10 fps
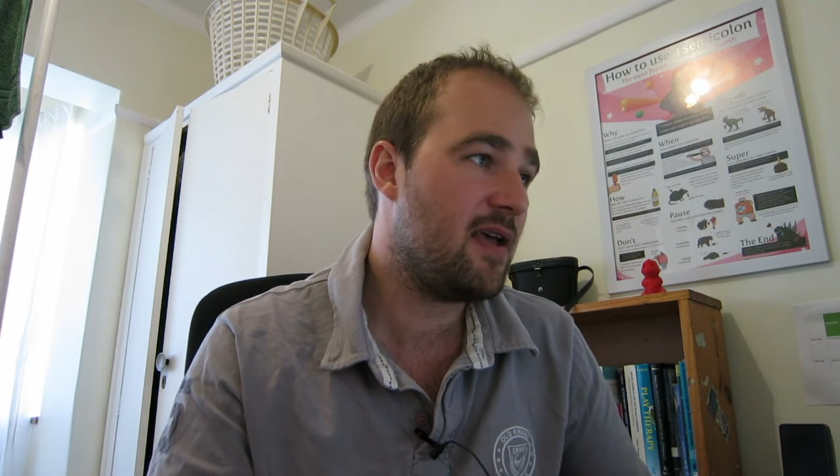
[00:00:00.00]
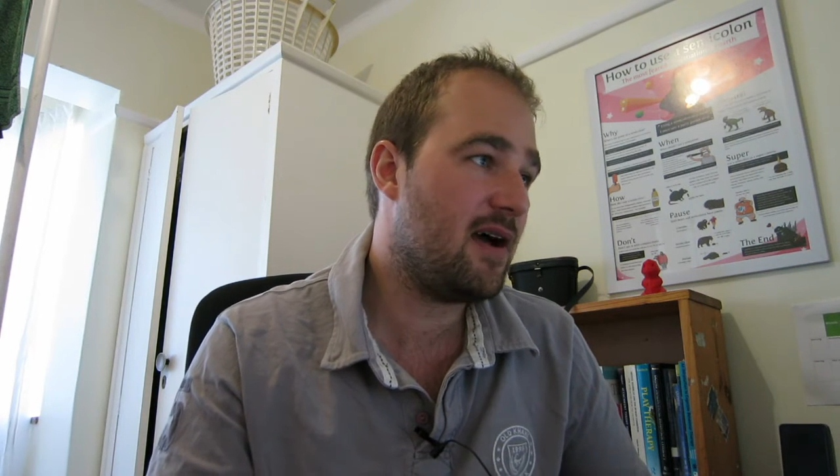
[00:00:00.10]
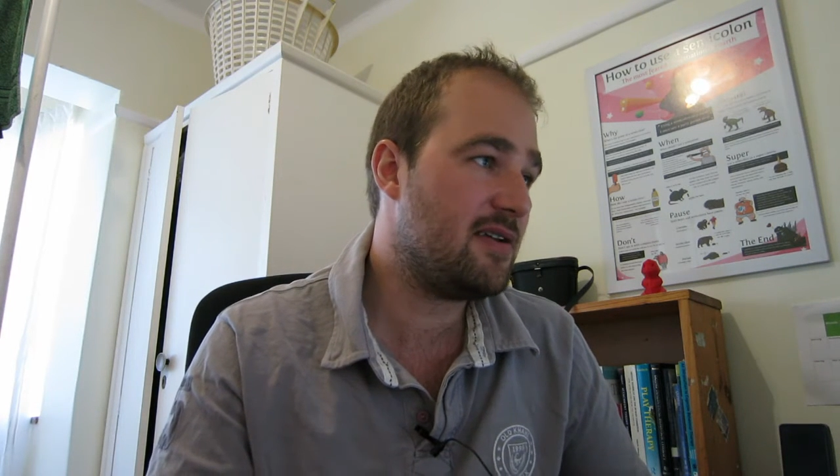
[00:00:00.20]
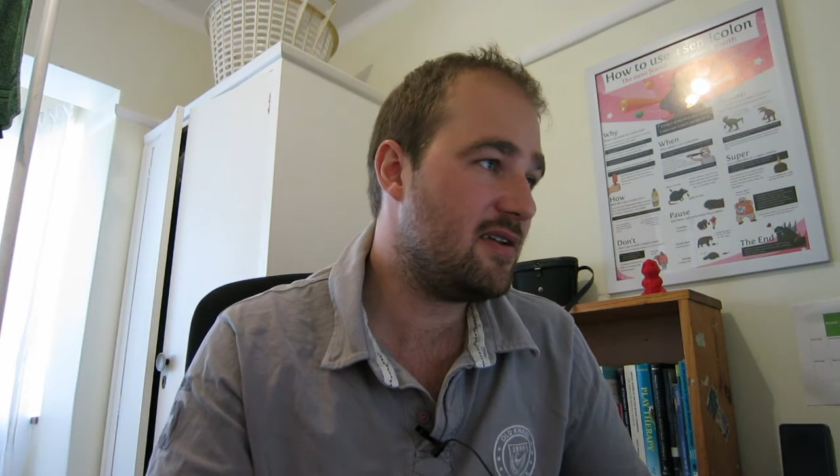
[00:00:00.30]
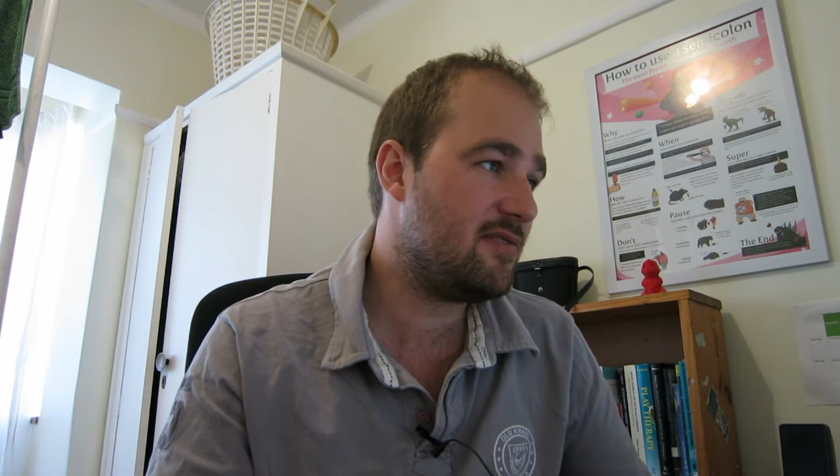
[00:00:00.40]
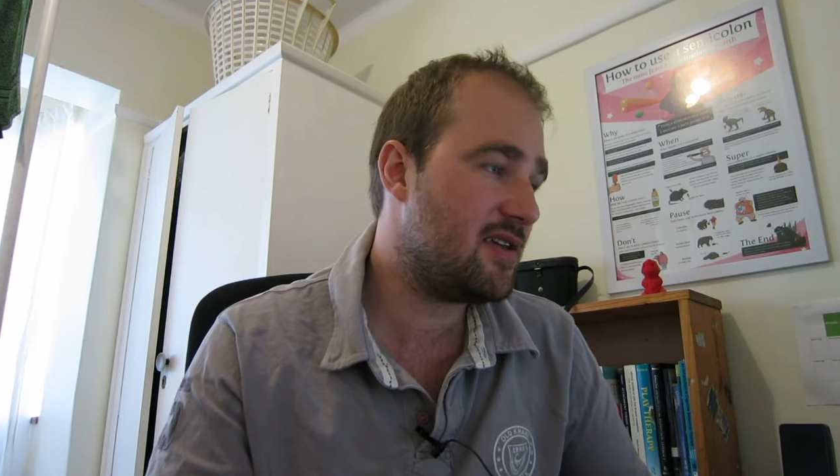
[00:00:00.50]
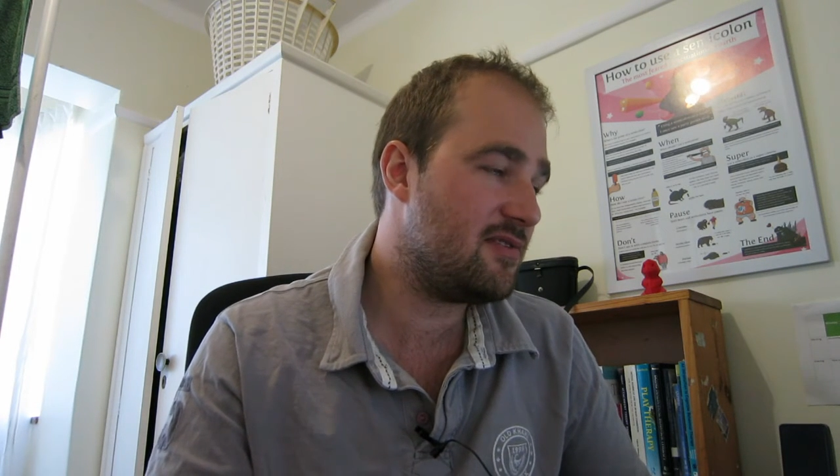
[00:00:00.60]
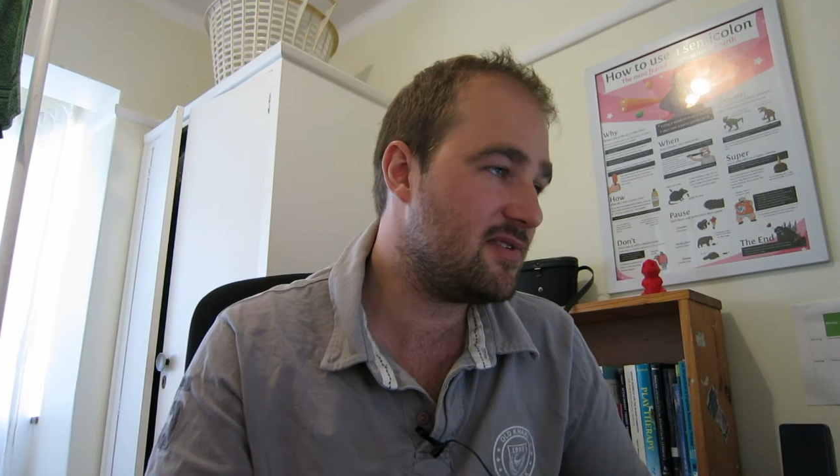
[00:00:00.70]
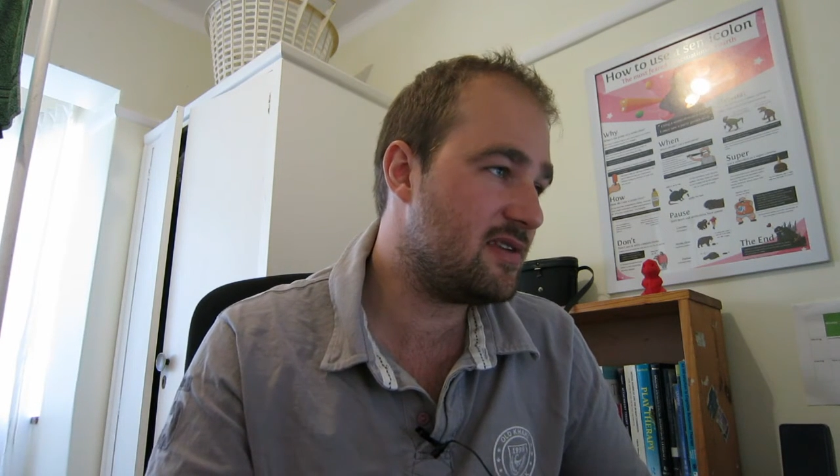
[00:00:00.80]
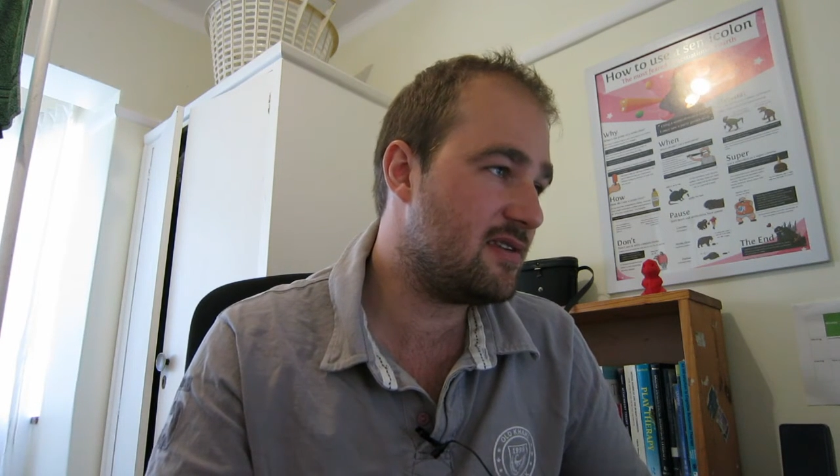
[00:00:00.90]
I don't know if
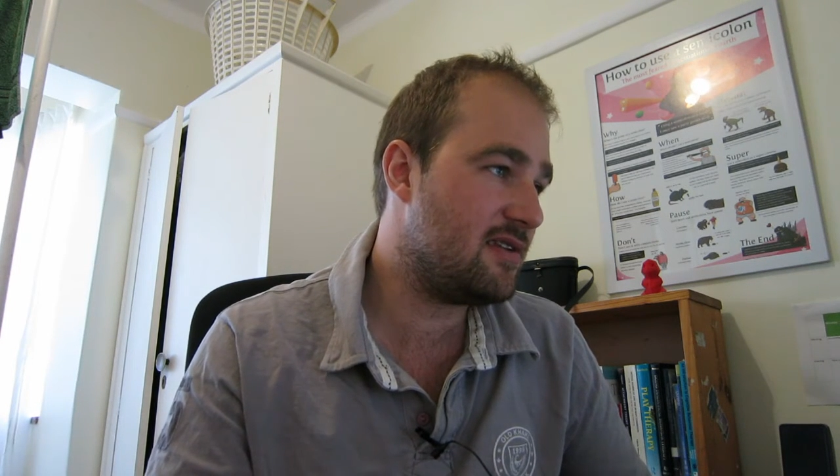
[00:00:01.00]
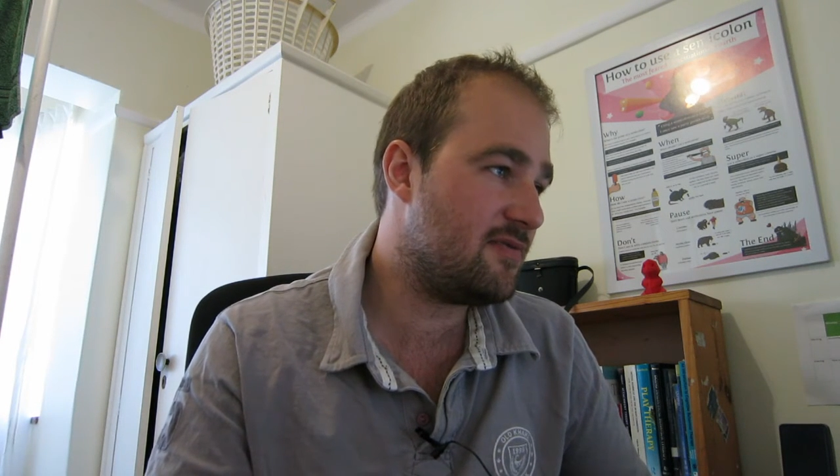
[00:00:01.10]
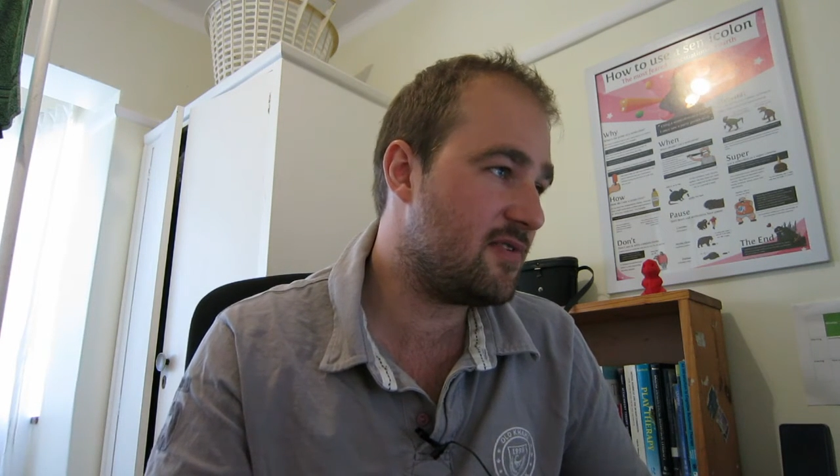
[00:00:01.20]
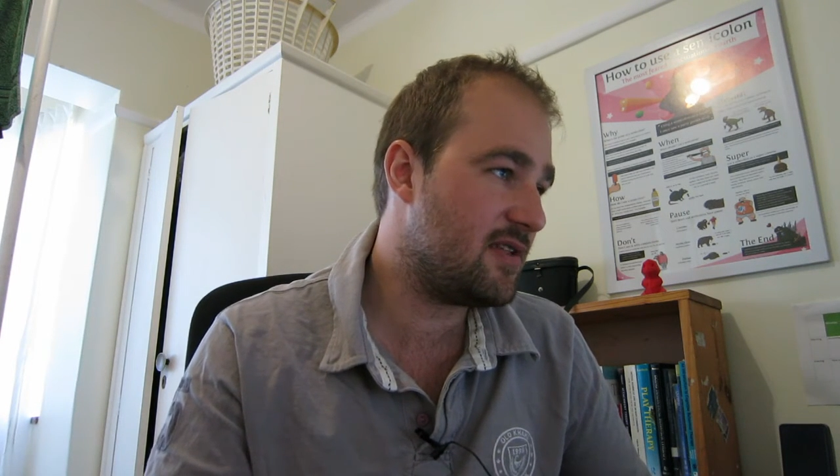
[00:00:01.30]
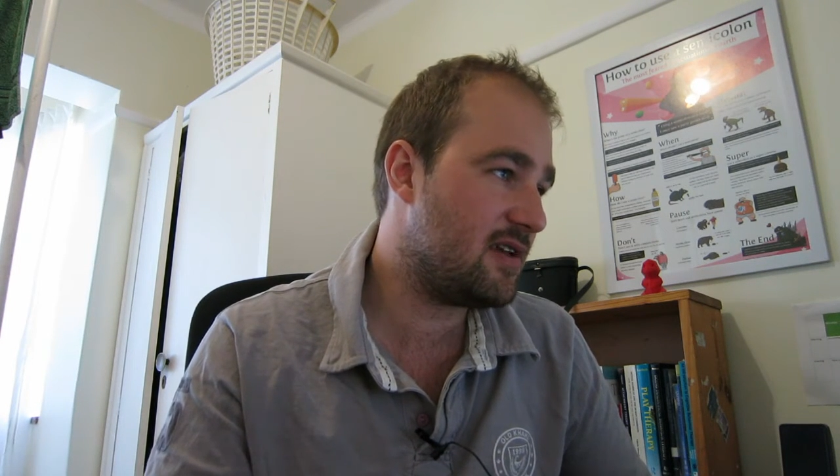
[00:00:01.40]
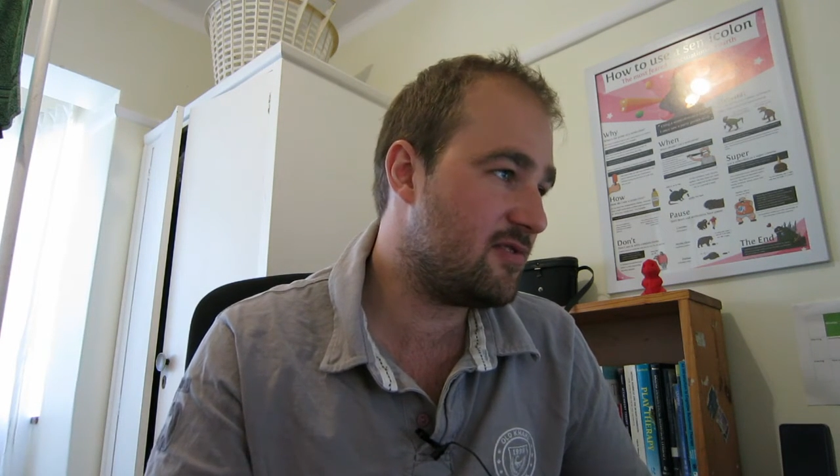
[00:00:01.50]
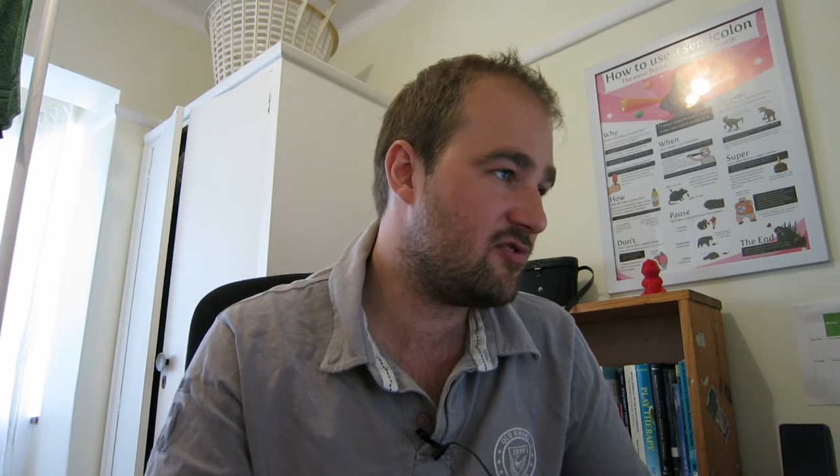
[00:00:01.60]
they've